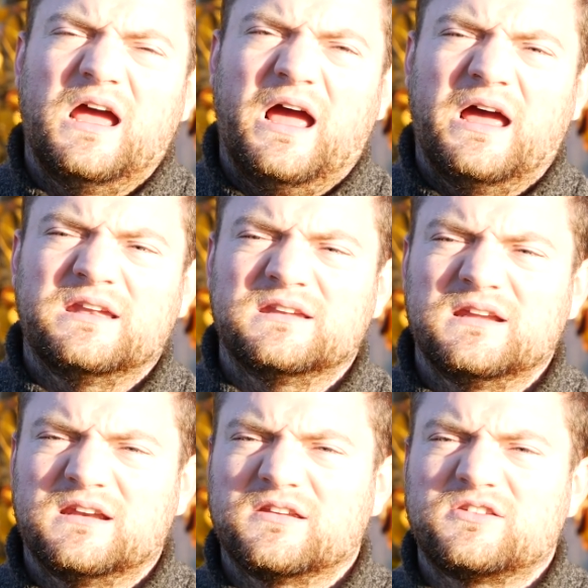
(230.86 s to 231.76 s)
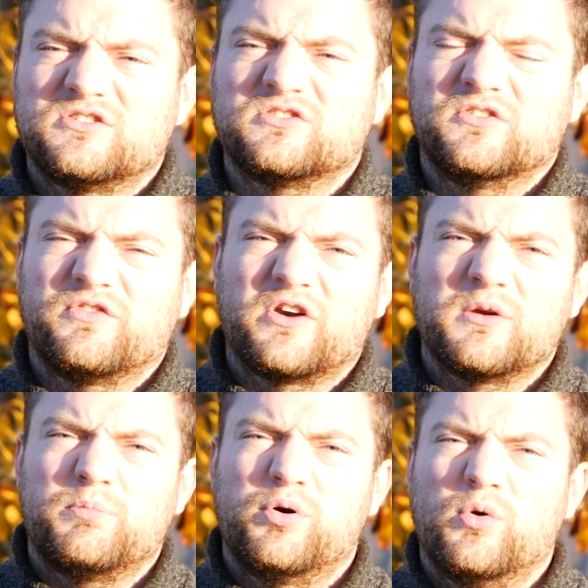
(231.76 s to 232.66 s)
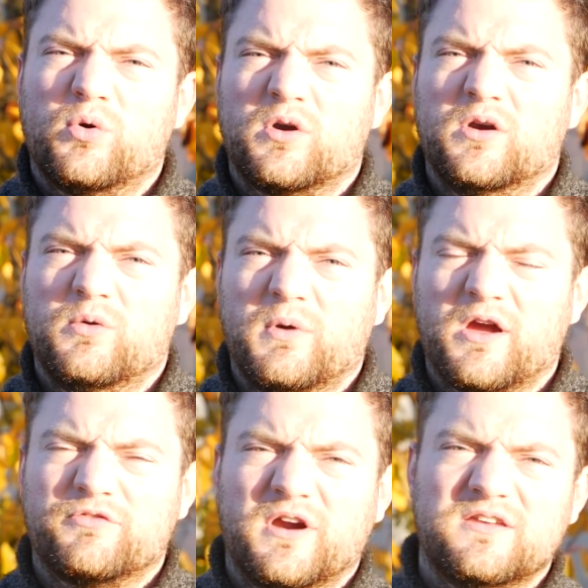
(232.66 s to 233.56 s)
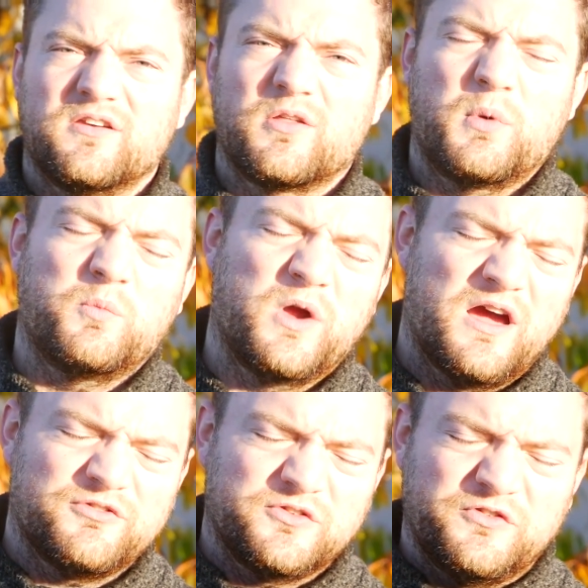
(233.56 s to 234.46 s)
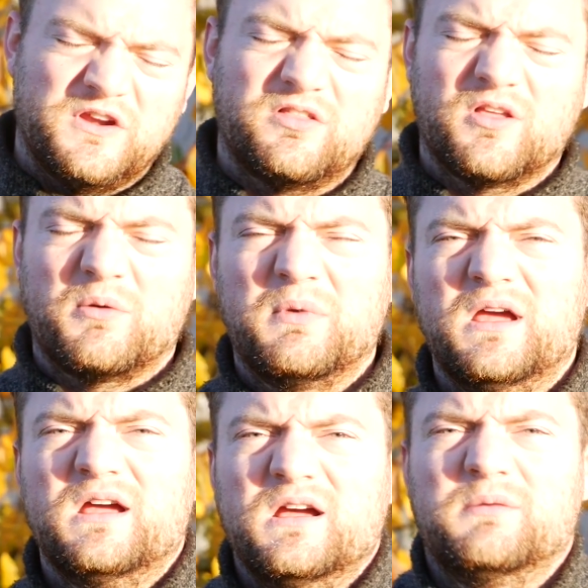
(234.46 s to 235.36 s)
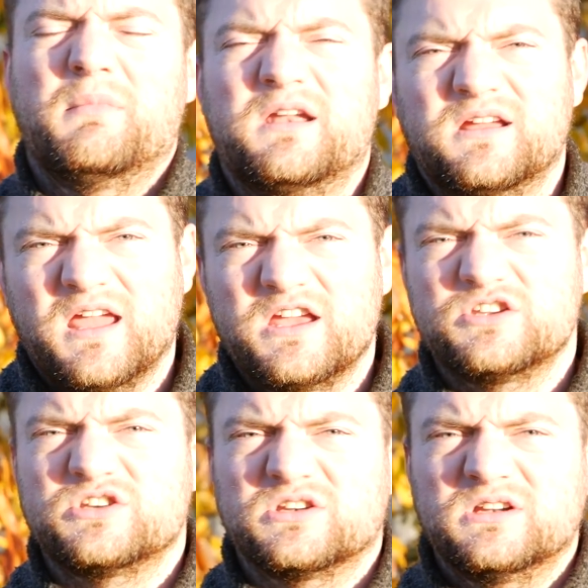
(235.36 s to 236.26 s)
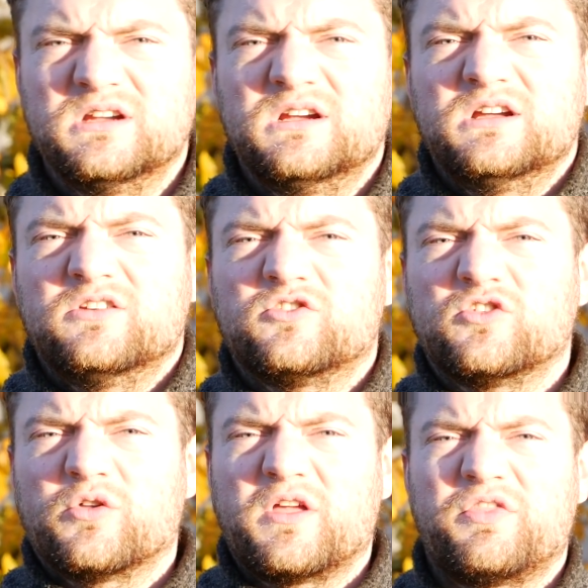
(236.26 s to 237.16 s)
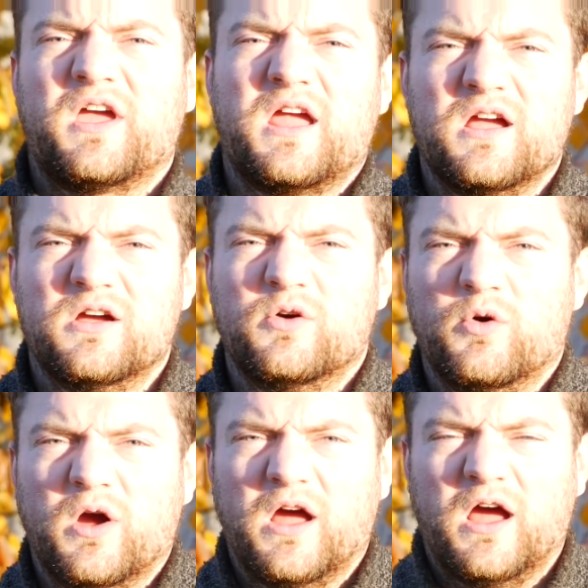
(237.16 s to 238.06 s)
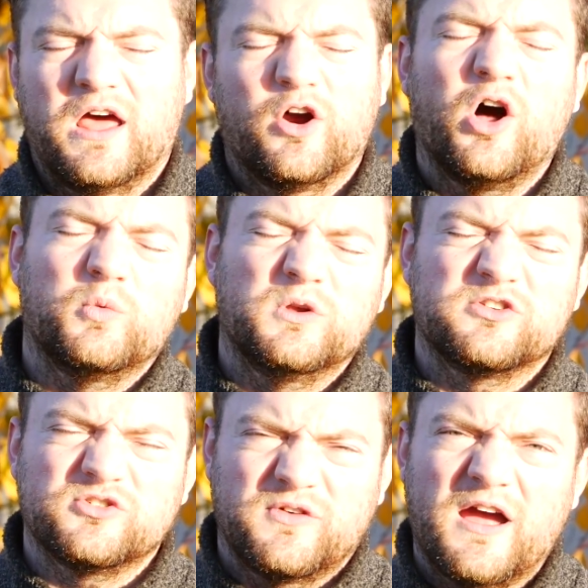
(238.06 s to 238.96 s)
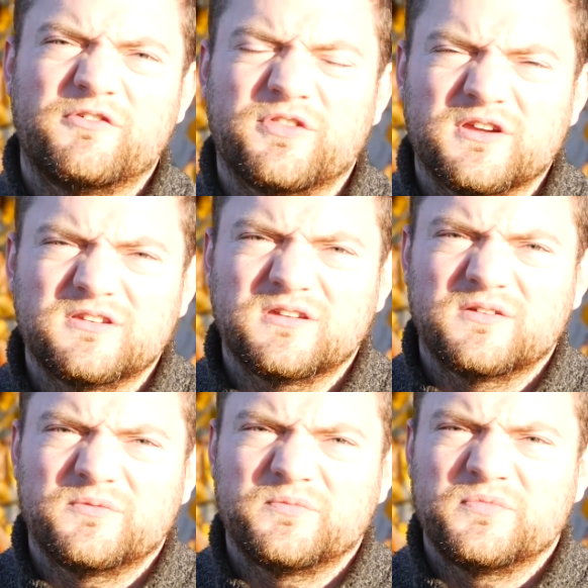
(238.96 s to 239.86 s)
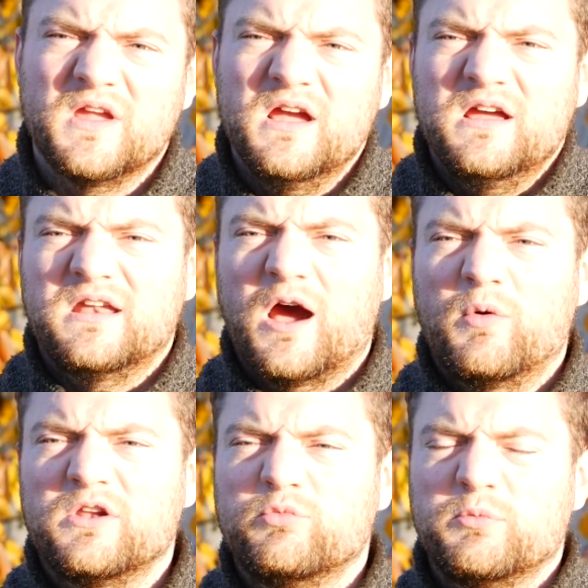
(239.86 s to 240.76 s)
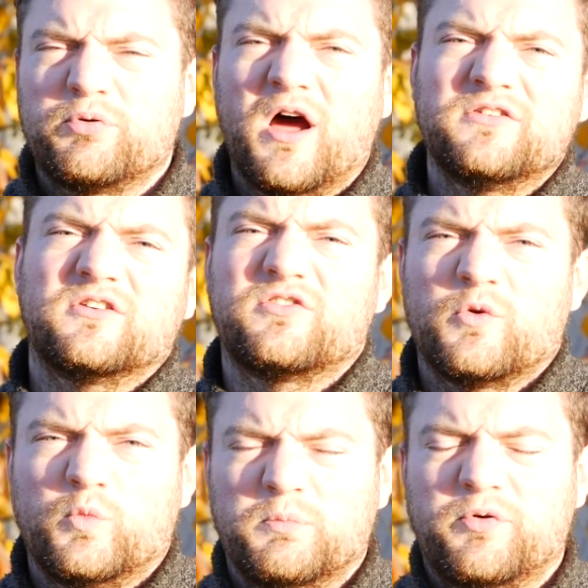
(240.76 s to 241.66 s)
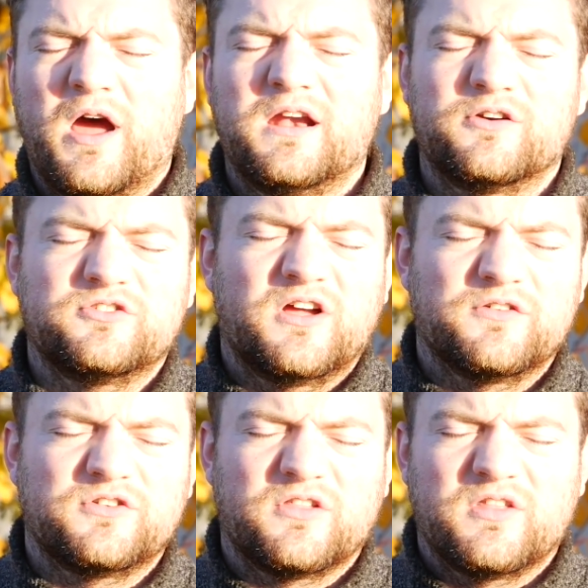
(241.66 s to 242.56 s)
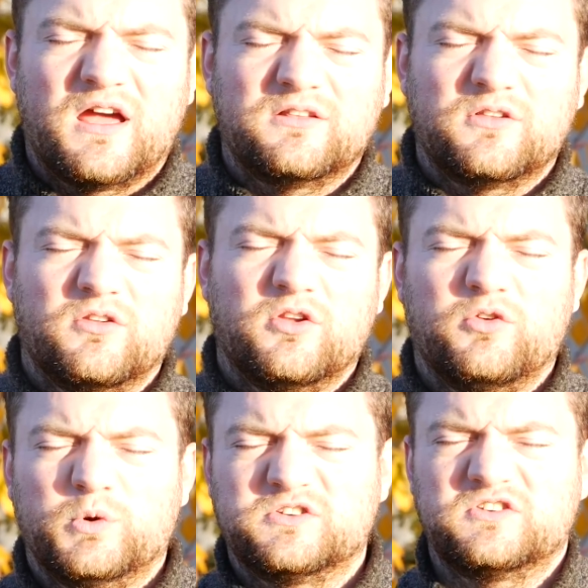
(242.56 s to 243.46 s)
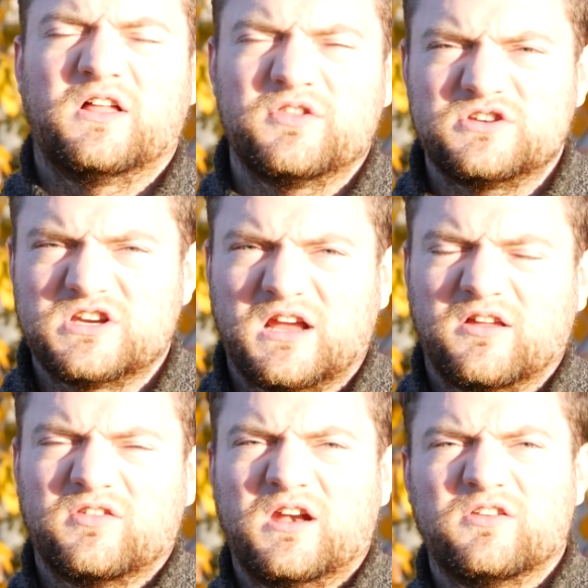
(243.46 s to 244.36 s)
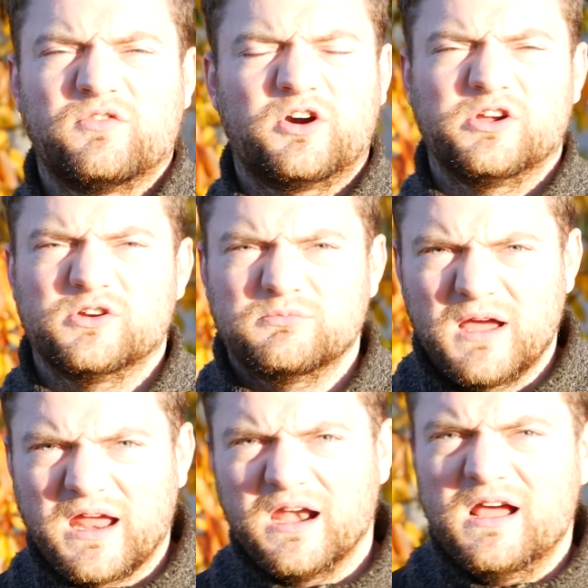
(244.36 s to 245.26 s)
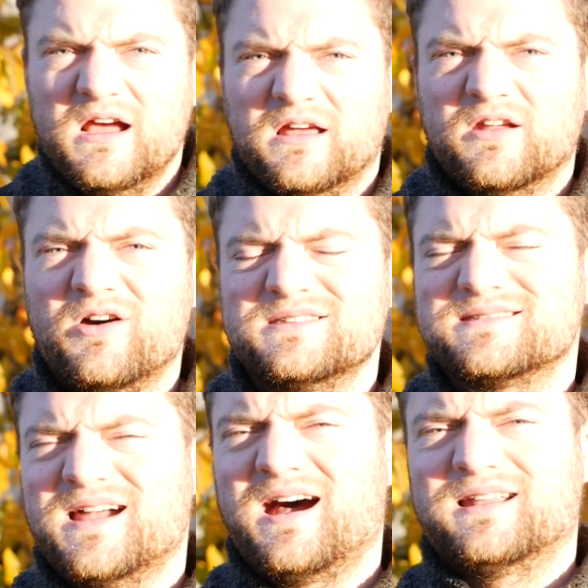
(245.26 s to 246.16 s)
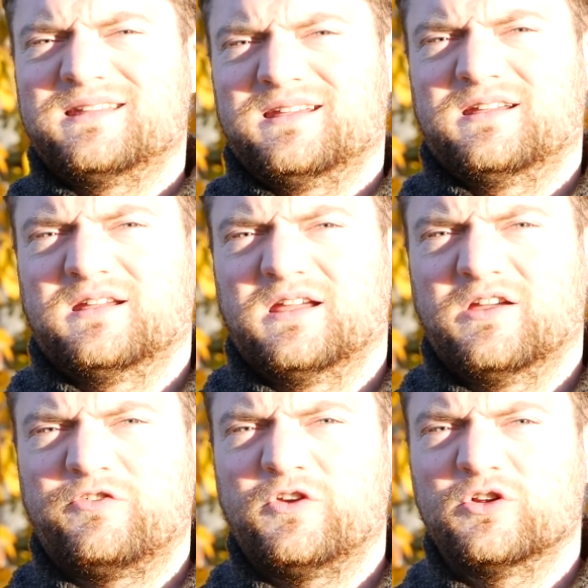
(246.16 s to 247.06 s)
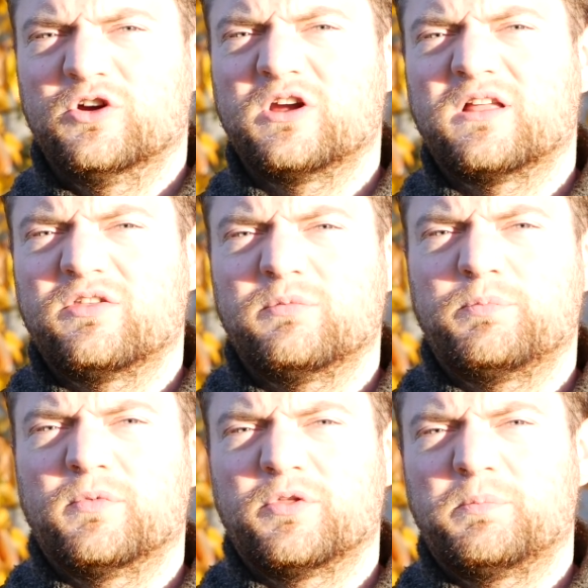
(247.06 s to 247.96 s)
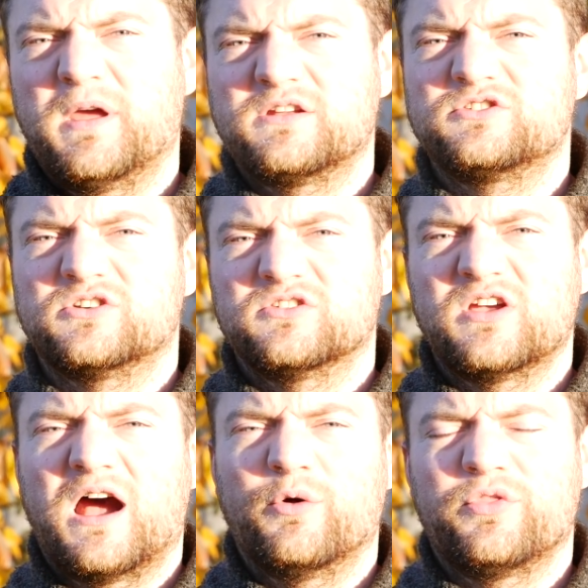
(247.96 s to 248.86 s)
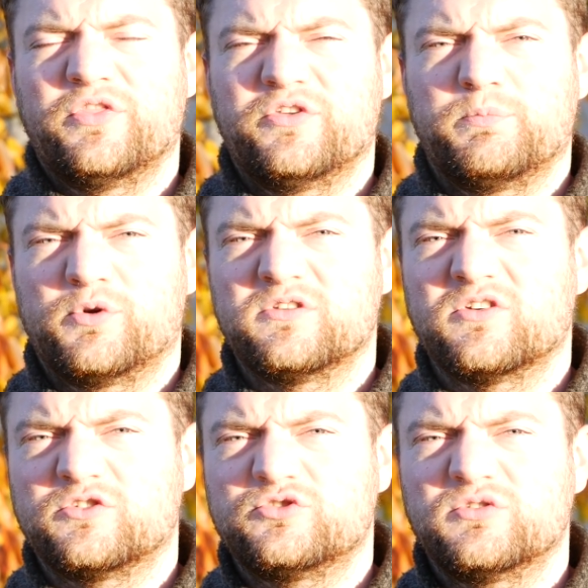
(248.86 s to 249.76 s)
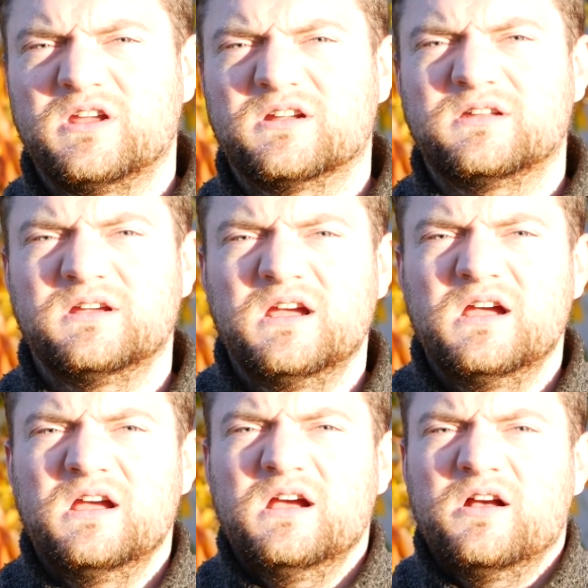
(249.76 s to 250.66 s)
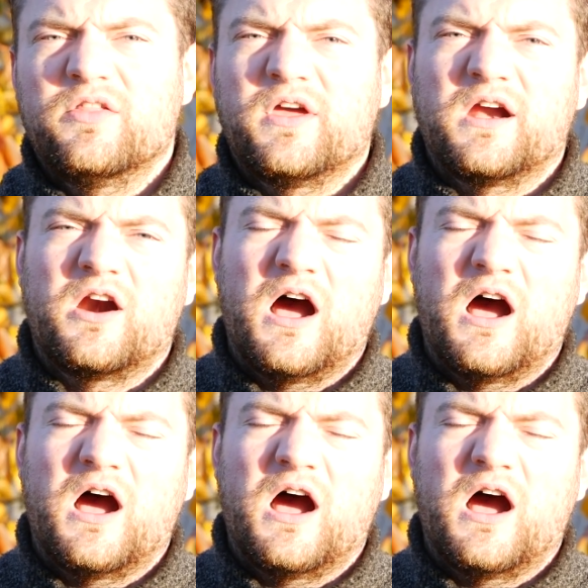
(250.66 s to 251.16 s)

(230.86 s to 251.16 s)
and it is just a very poor way of raising them, and we have to feed them medication so that they at all will survive this. Now when we process them, we pride ourselves in that we stun the chickens and it's very humane. No, it's not. If you look at the, the pictures, how the birds are treated, they are